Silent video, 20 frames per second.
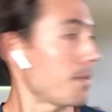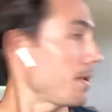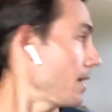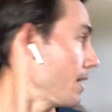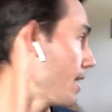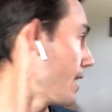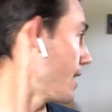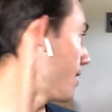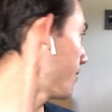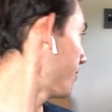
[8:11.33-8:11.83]
I
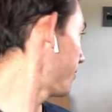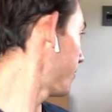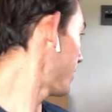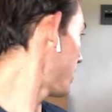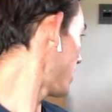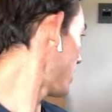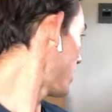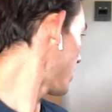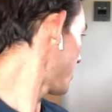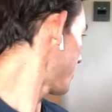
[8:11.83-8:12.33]
have,
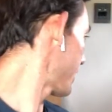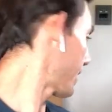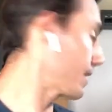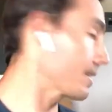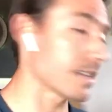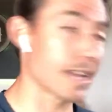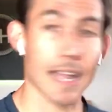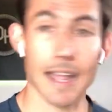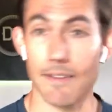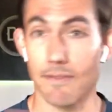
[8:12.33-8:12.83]

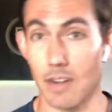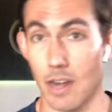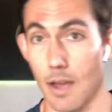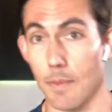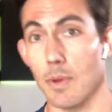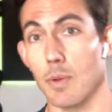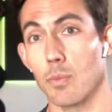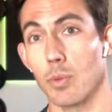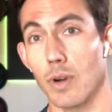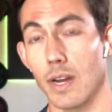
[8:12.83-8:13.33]
because I have not
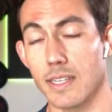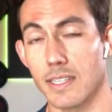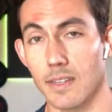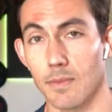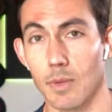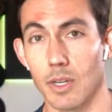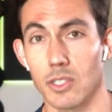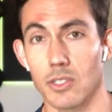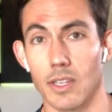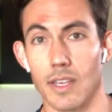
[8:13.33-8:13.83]
been pressing
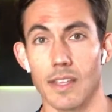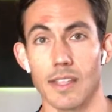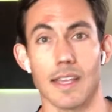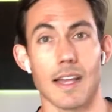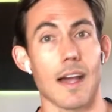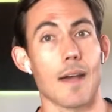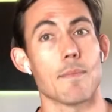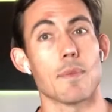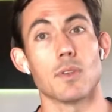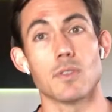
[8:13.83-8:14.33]
much lately,
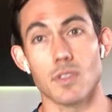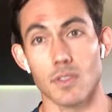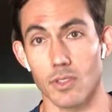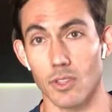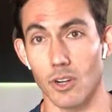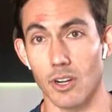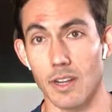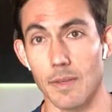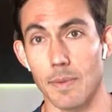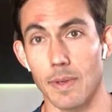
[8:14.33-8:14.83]
I'm using
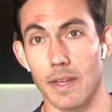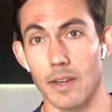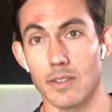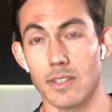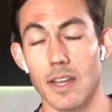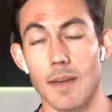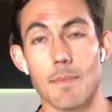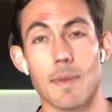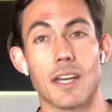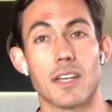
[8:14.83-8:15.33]
30-pound
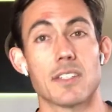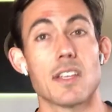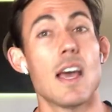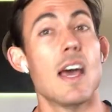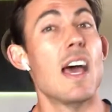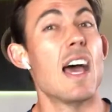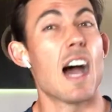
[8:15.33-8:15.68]
dumbbells.